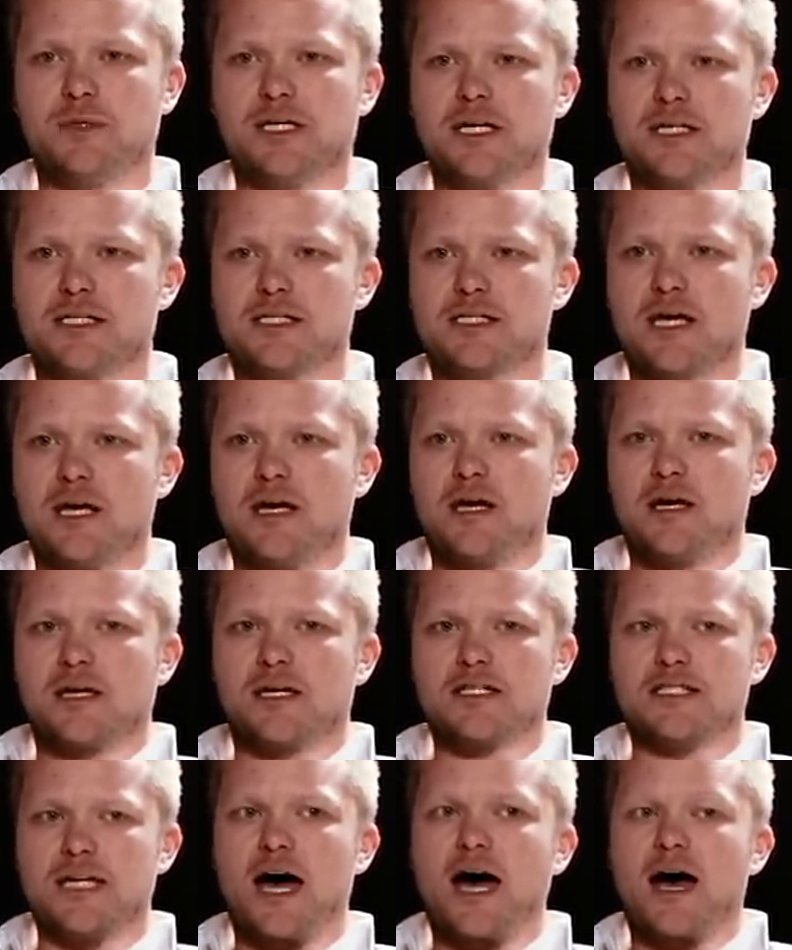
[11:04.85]
Because
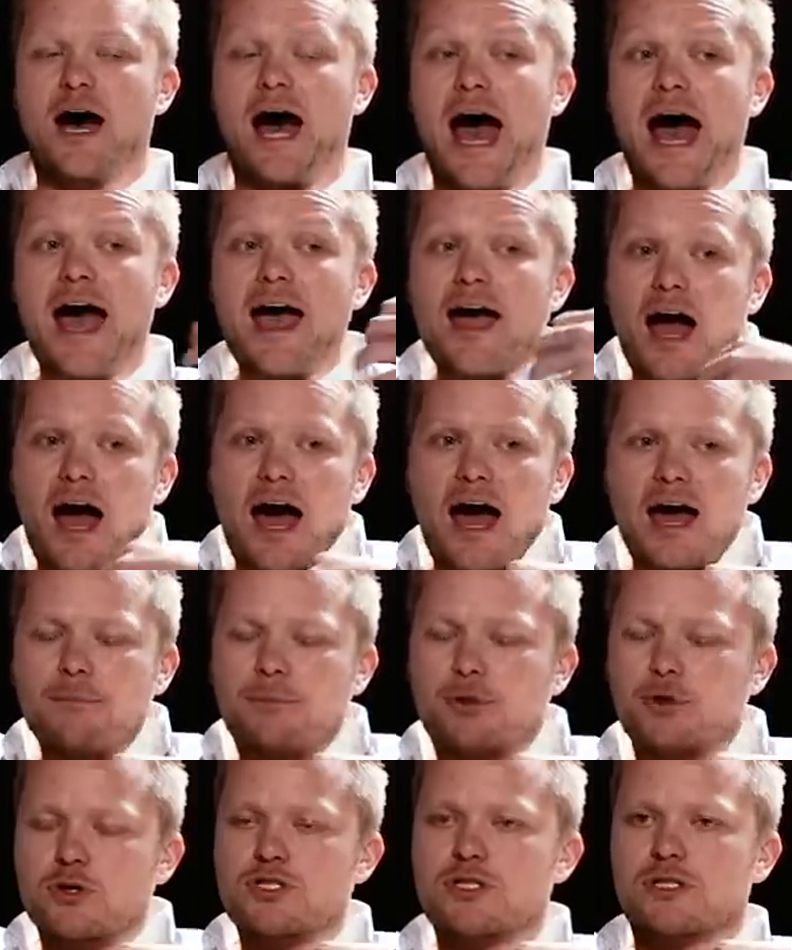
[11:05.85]
because I, I I
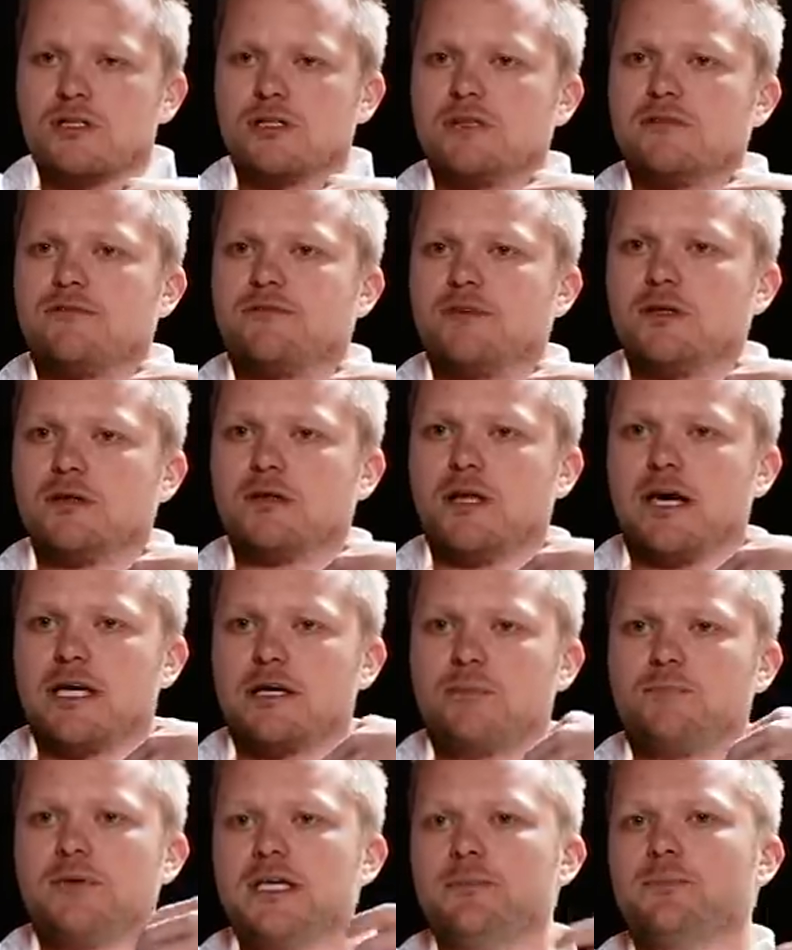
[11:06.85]
personally feel
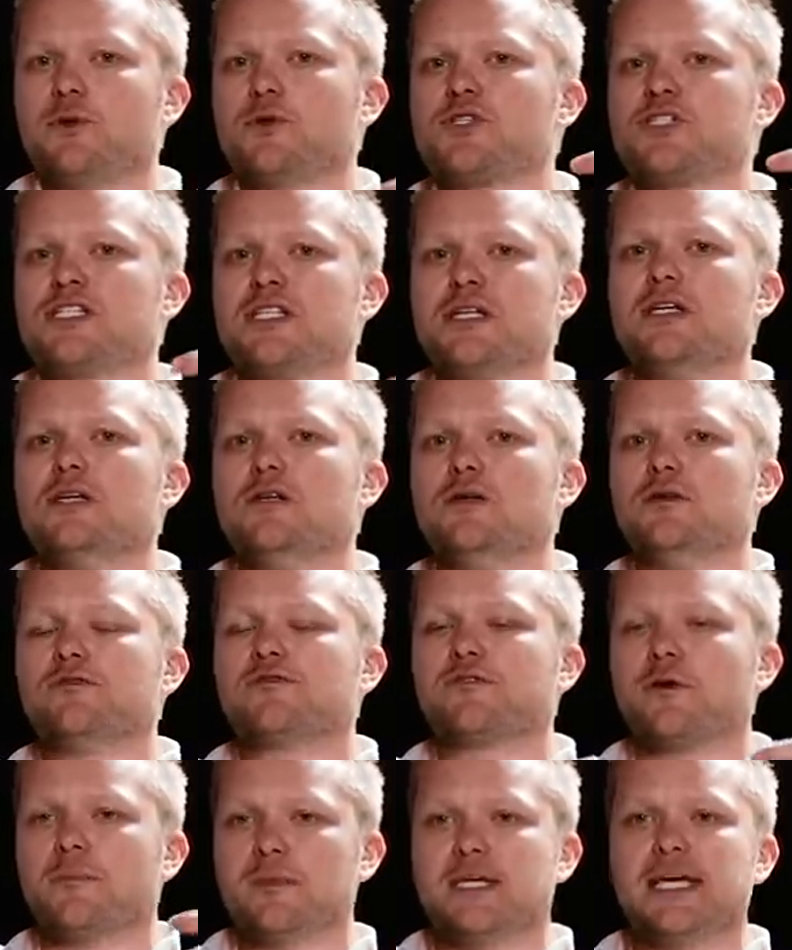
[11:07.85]
like people see you
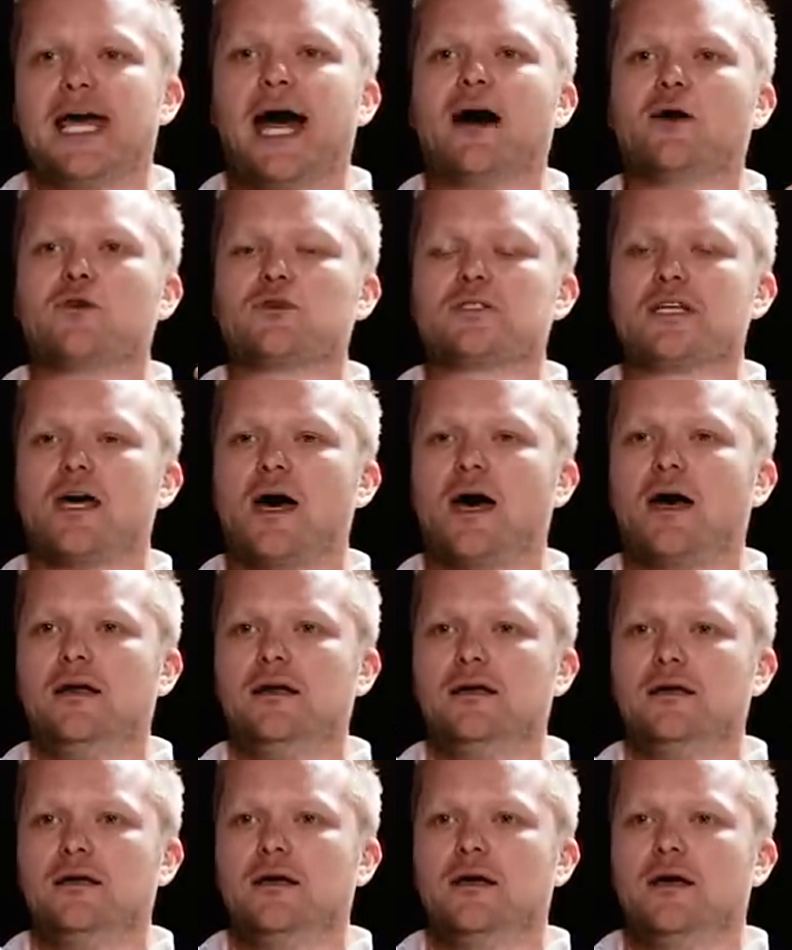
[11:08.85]
from the
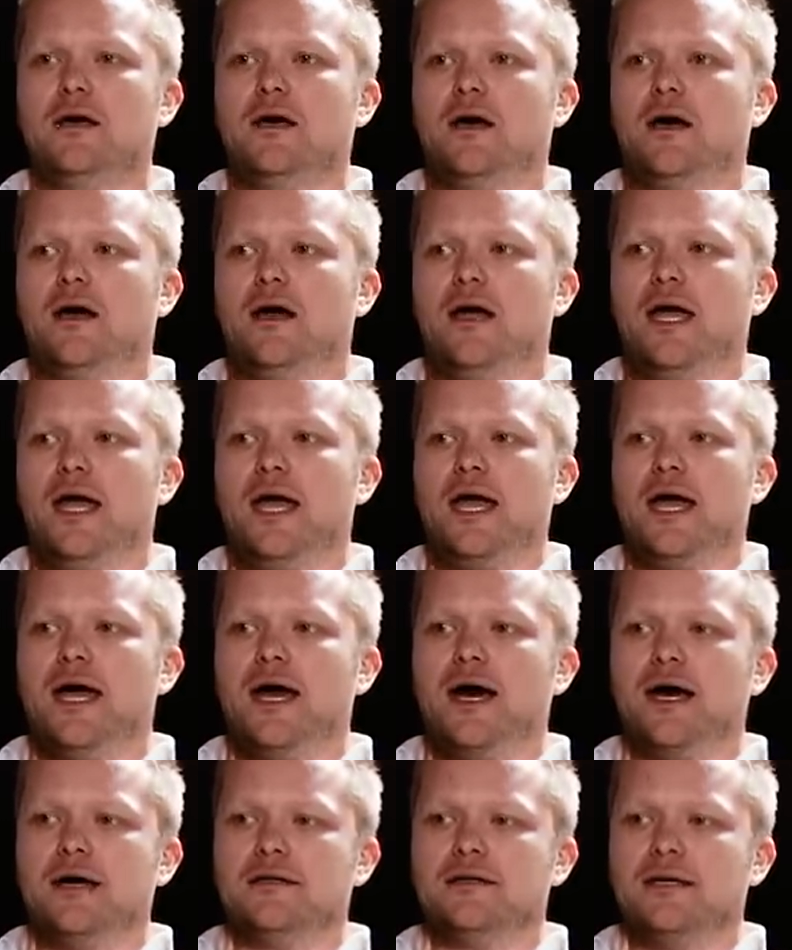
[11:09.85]
outside
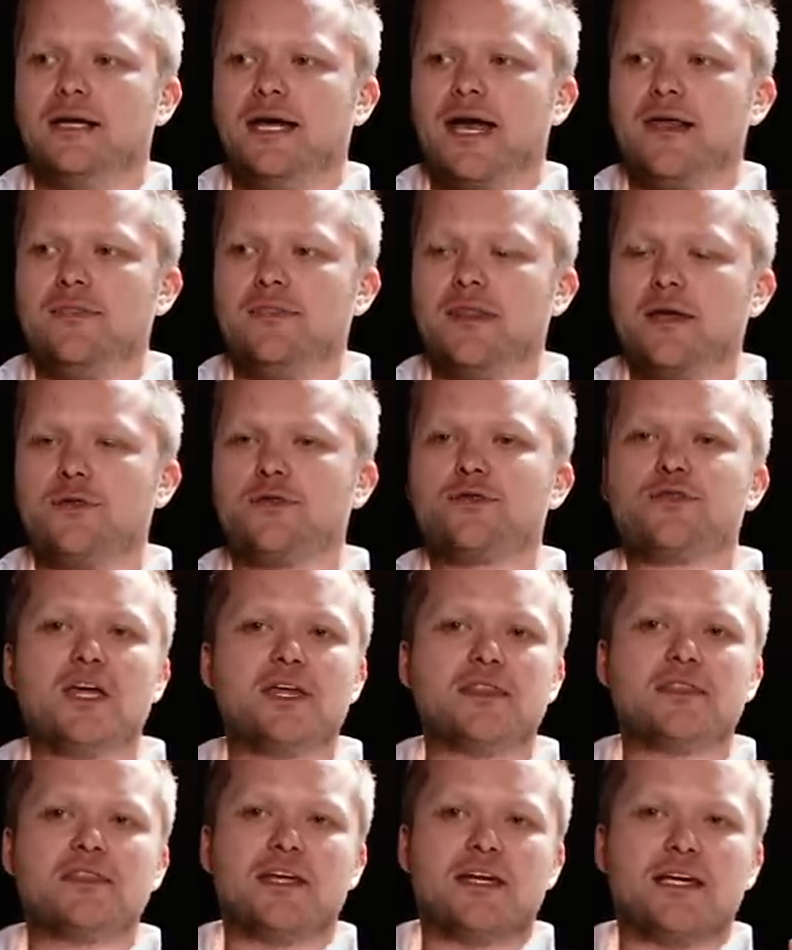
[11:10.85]
and and they
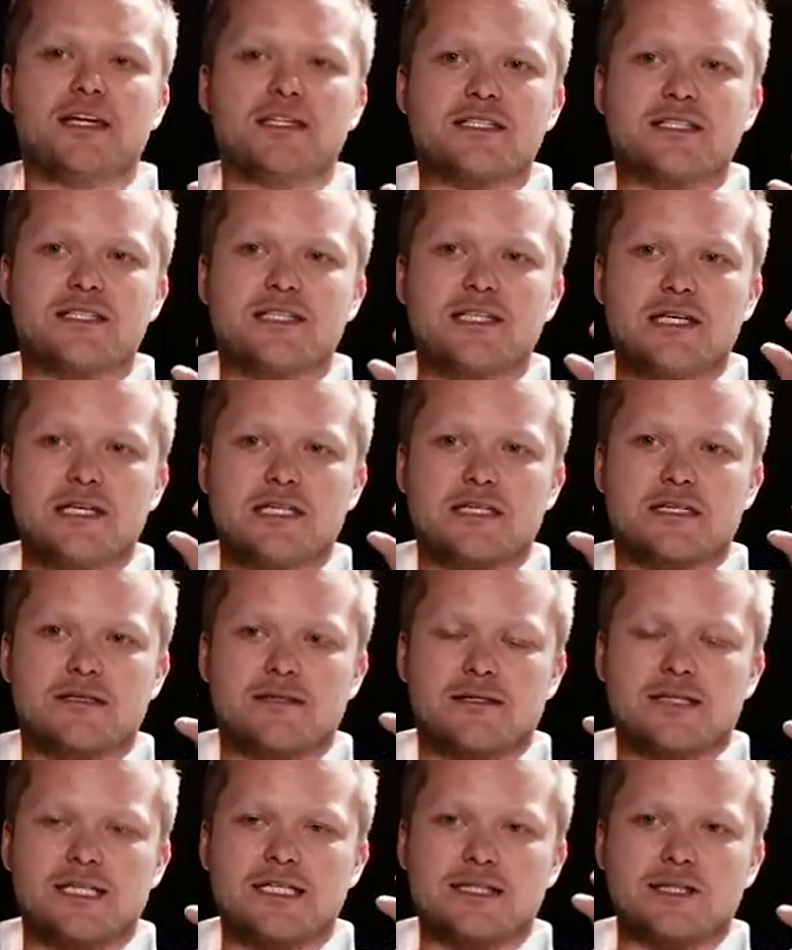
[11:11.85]
think that it's these
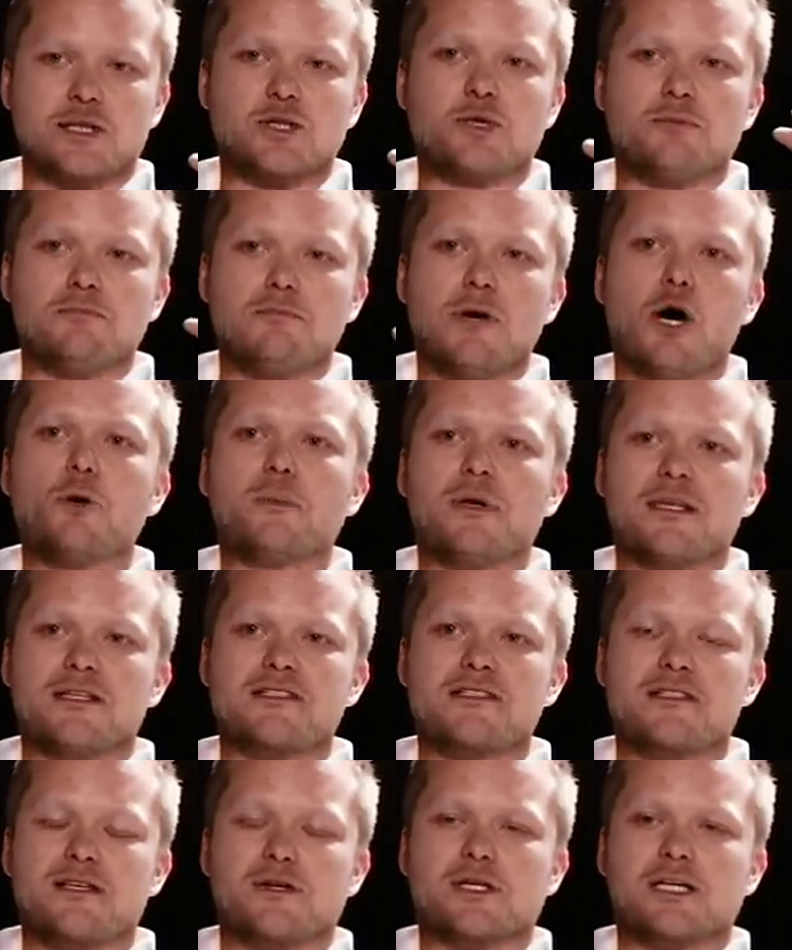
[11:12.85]
these little
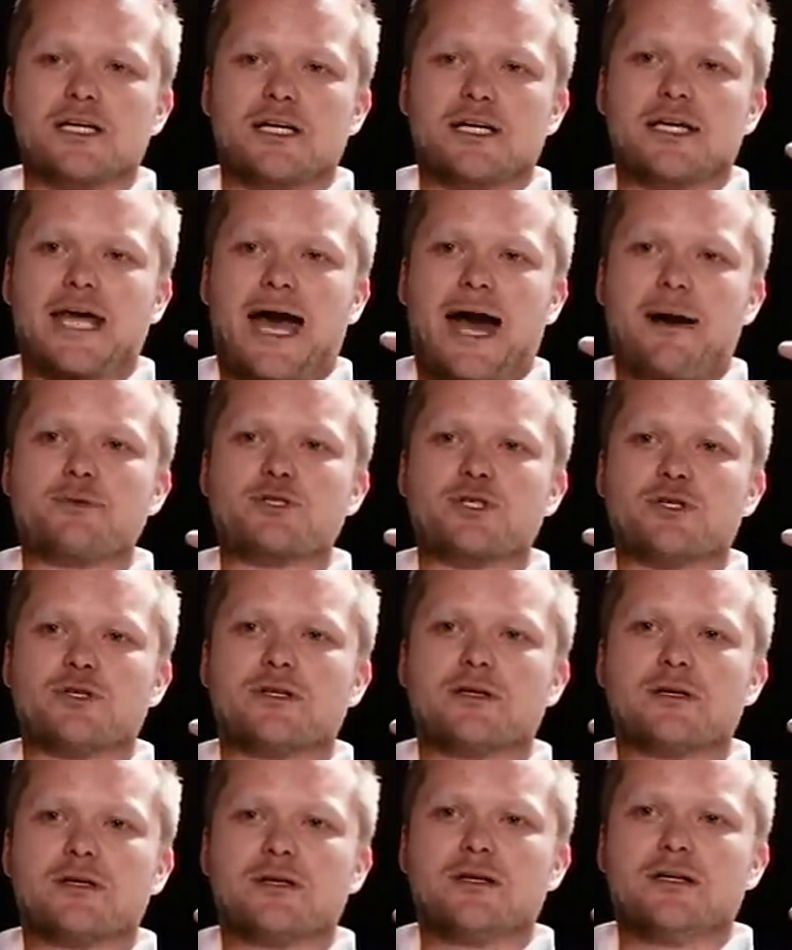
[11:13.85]
moments that are getting
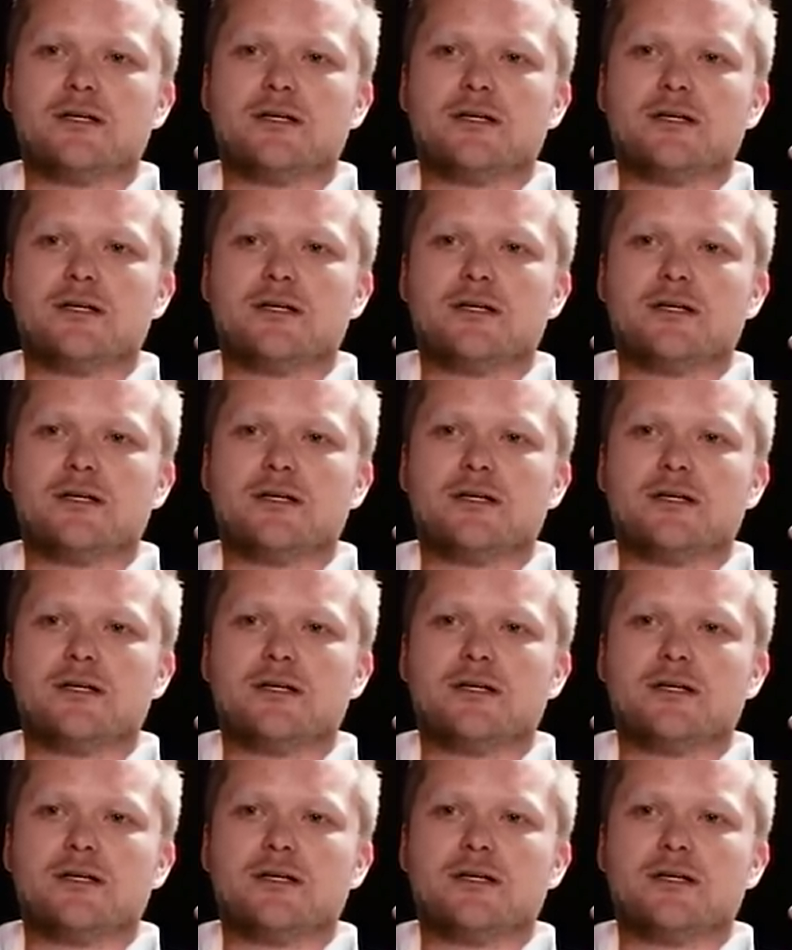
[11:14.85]
captured